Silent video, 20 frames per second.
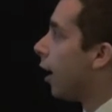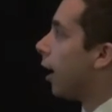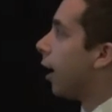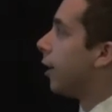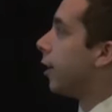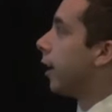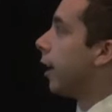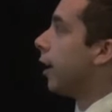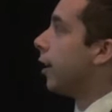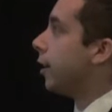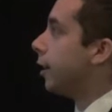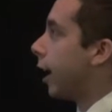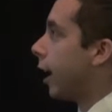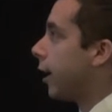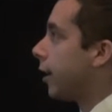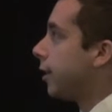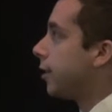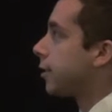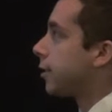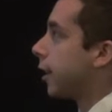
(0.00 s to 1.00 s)
and then
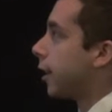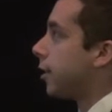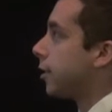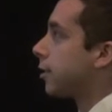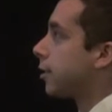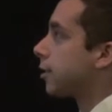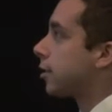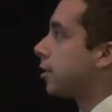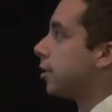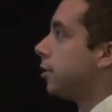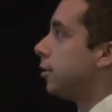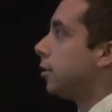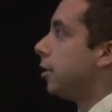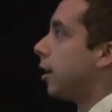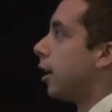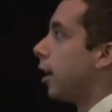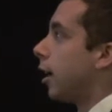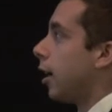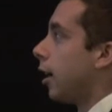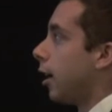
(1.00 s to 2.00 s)
that is sent
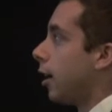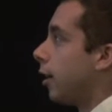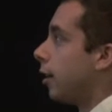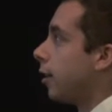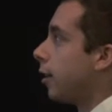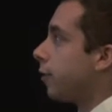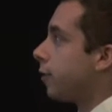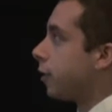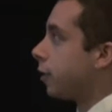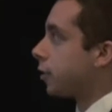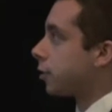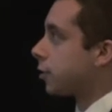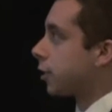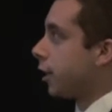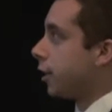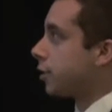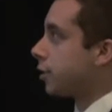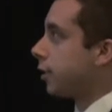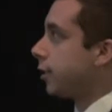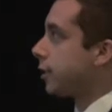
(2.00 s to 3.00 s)
to a
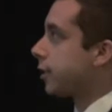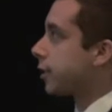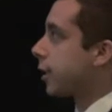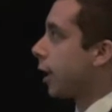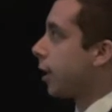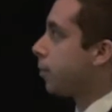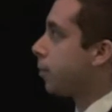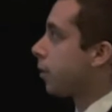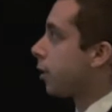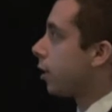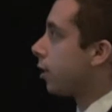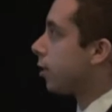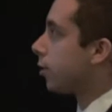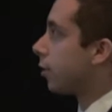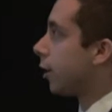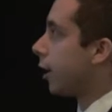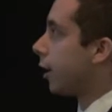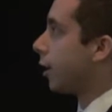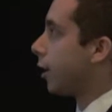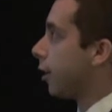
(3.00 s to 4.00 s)
filtration step
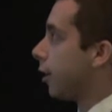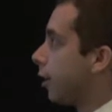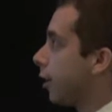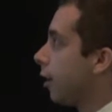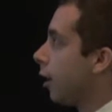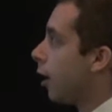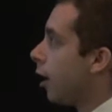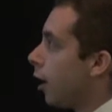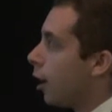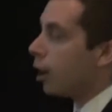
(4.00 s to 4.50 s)
right here,